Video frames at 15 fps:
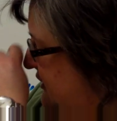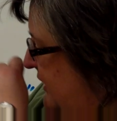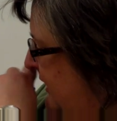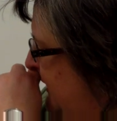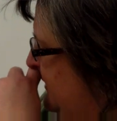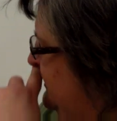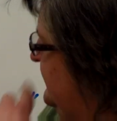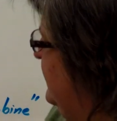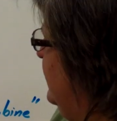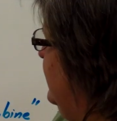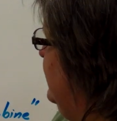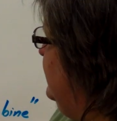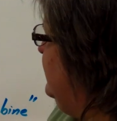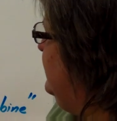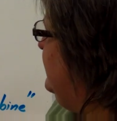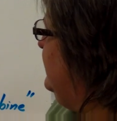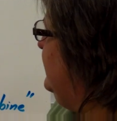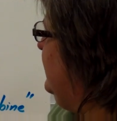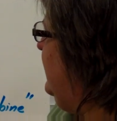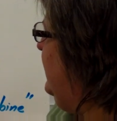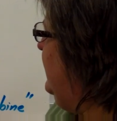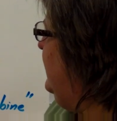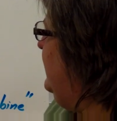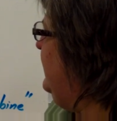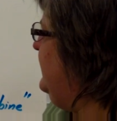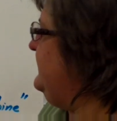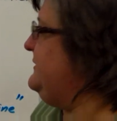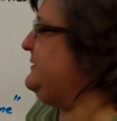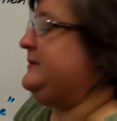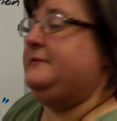Change the
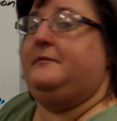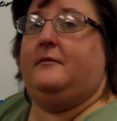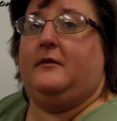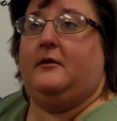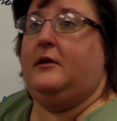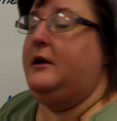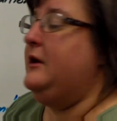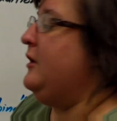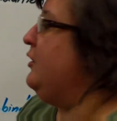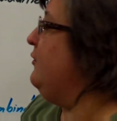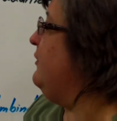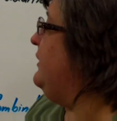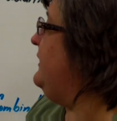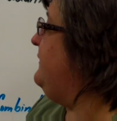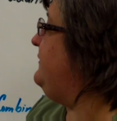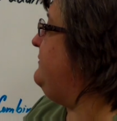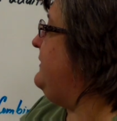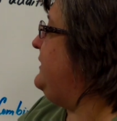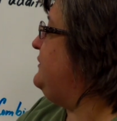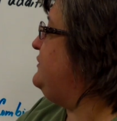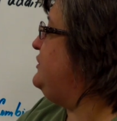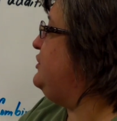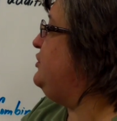signs. Right? We're going to have to make